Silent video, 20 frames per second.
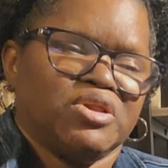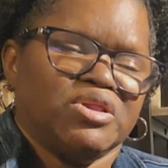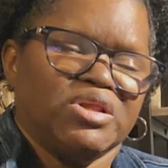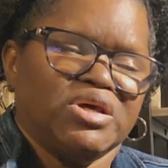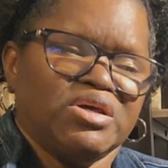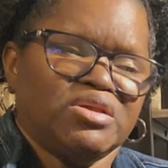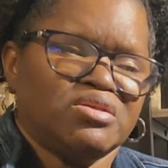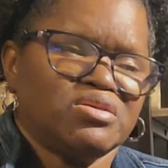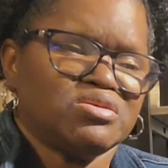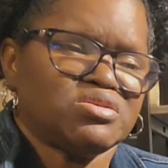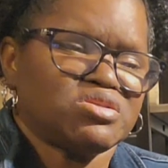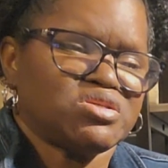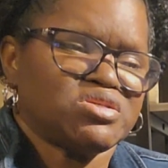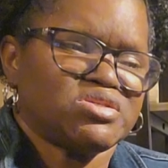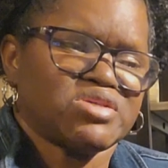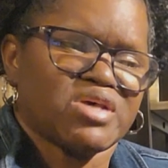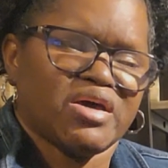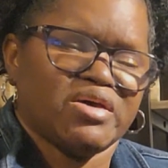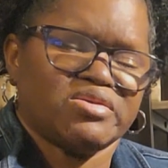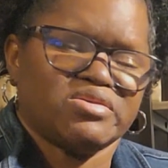needless to
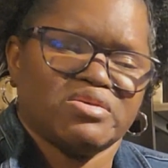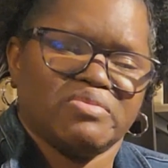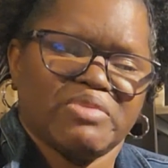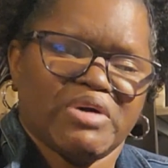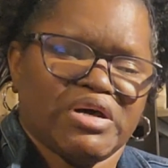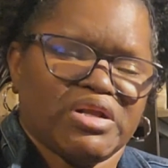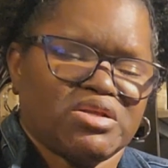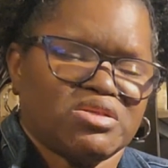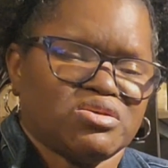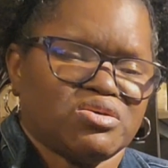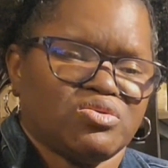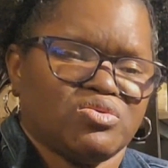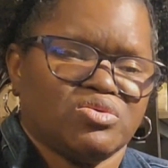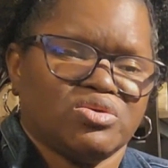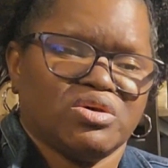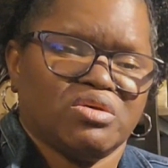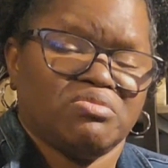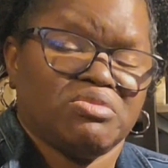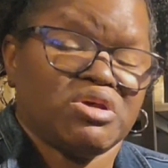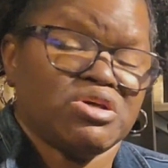say, somebody
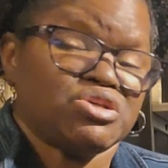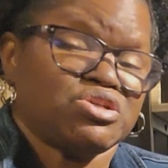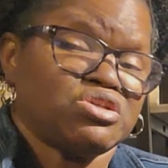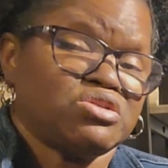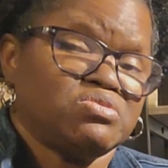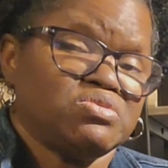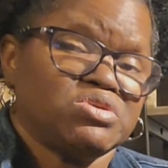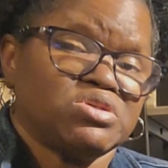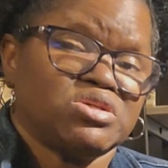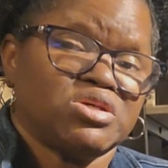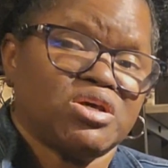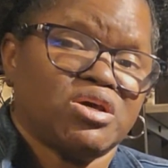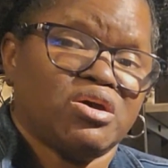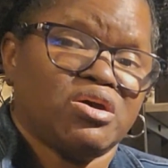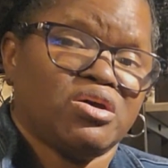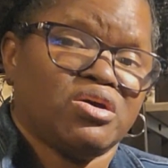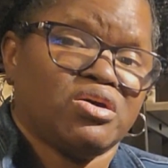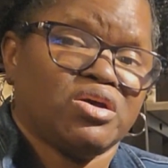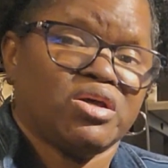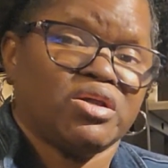told him that she was
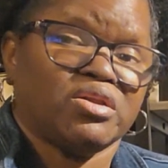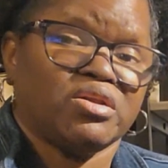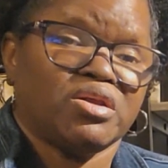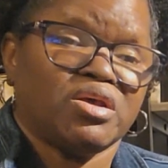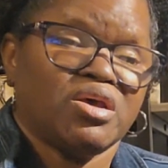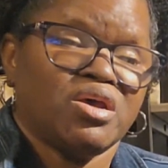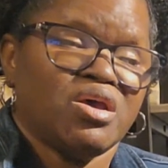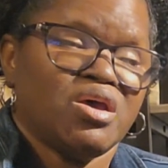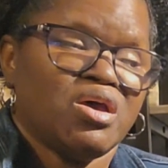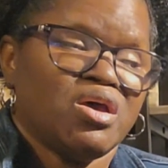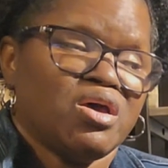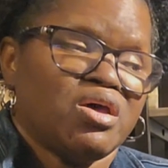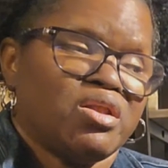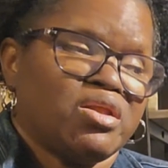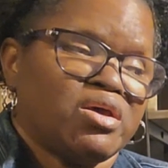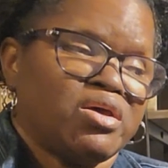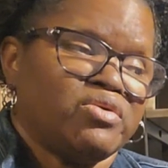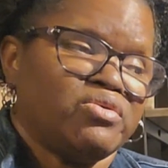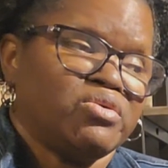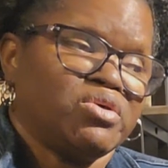there, and
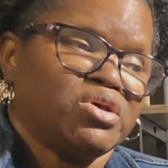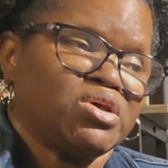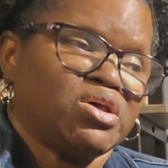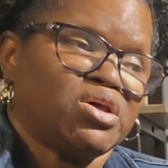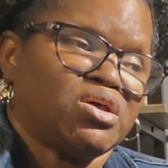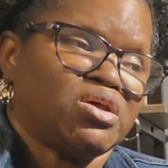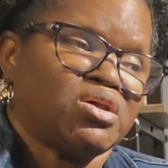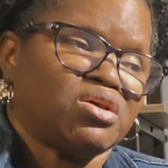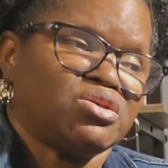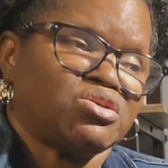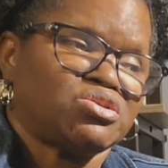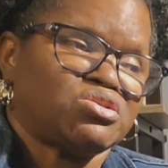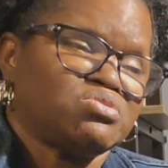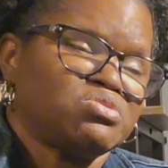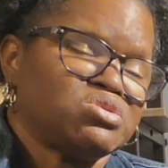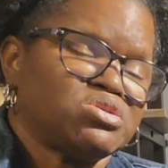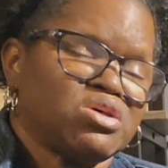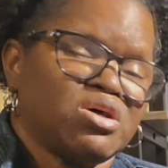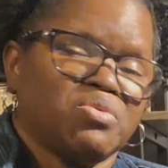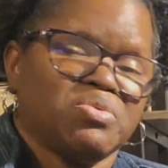
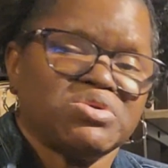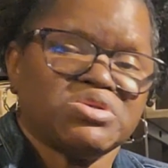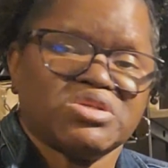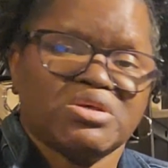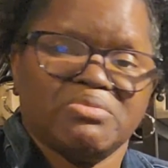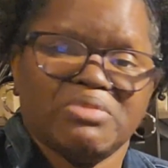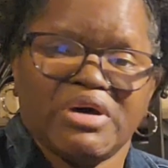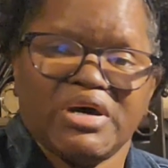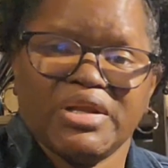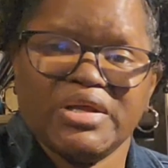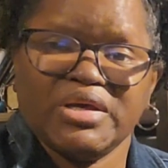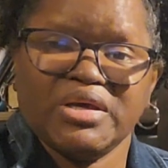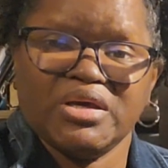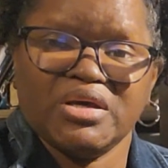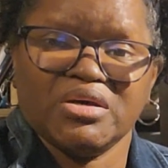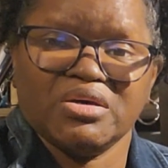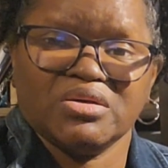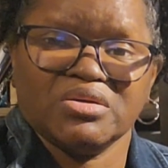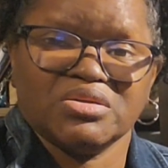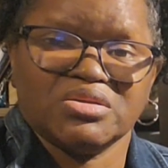she was there with
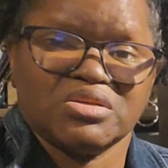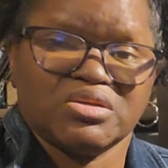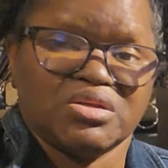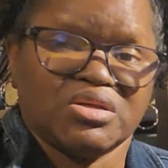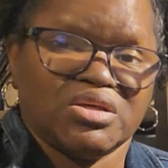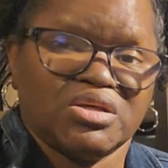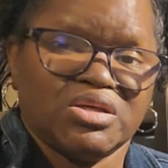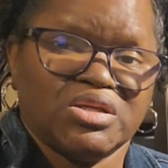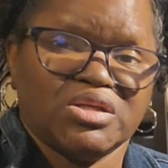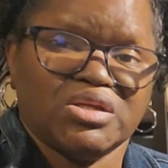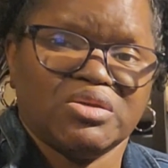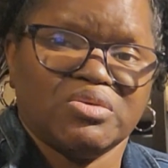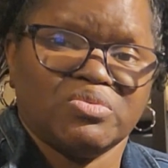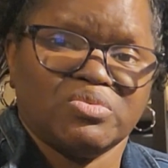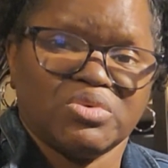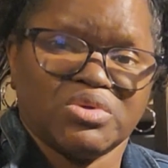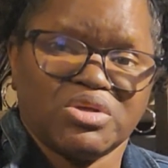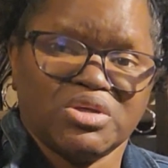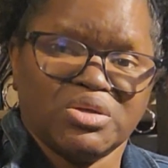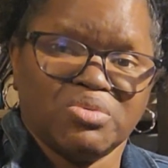somebody else, and
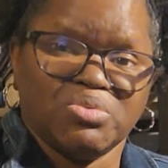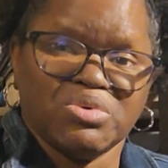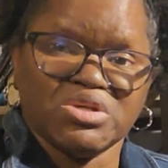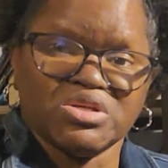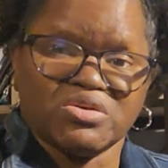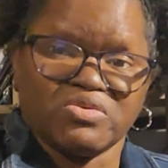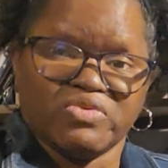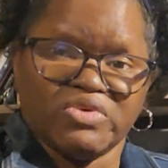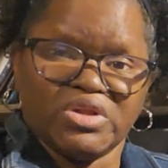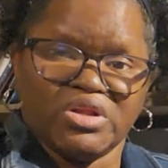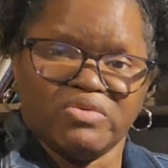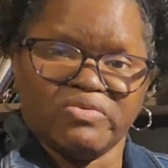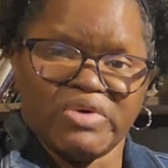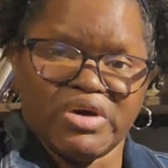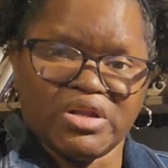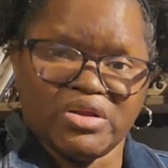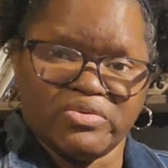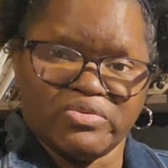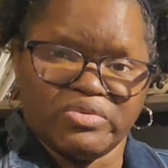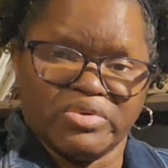he wasn't really
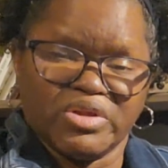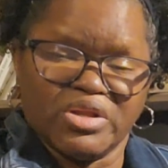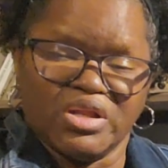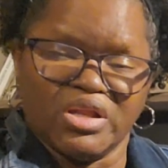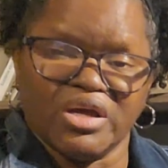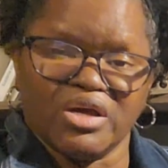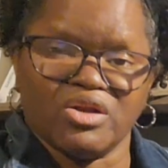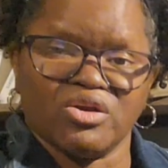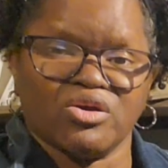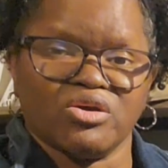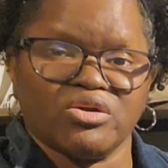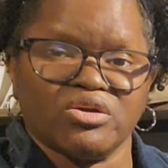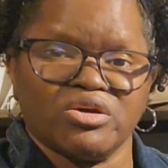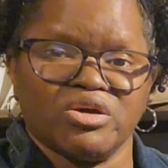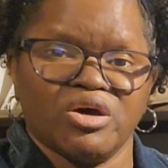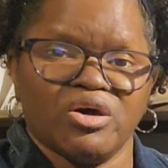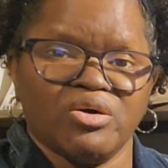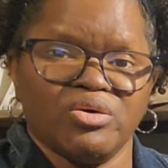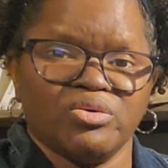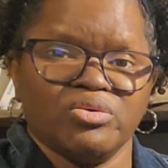ready to let her
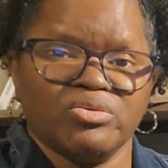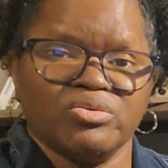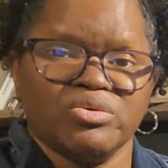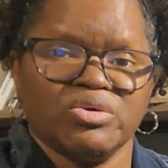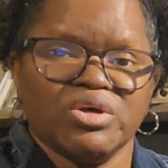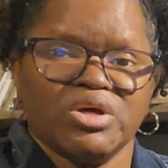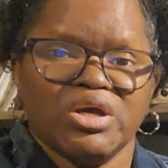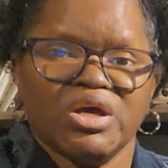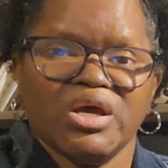go.